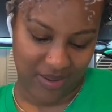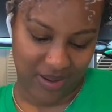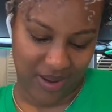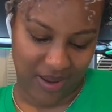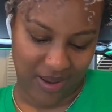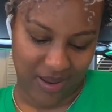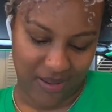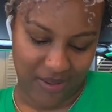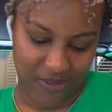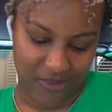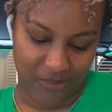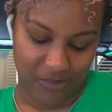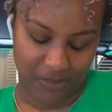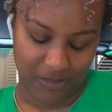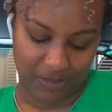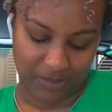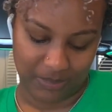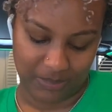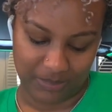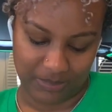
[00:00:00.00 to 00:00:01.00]

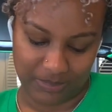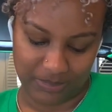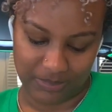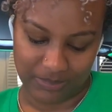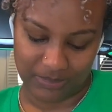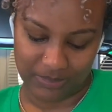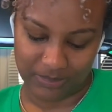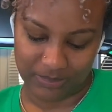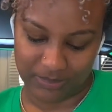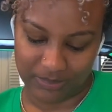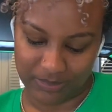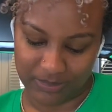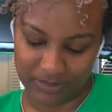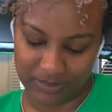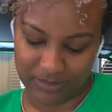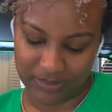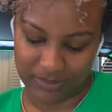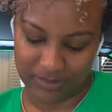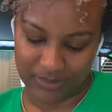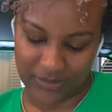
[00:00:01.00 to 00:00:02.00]
Um,
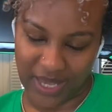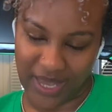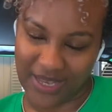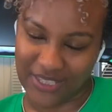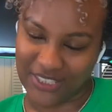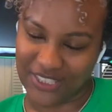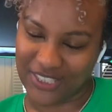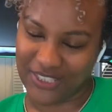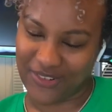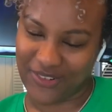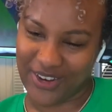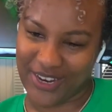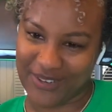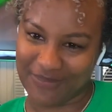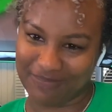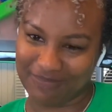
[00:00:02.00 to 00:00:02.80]
and she's great.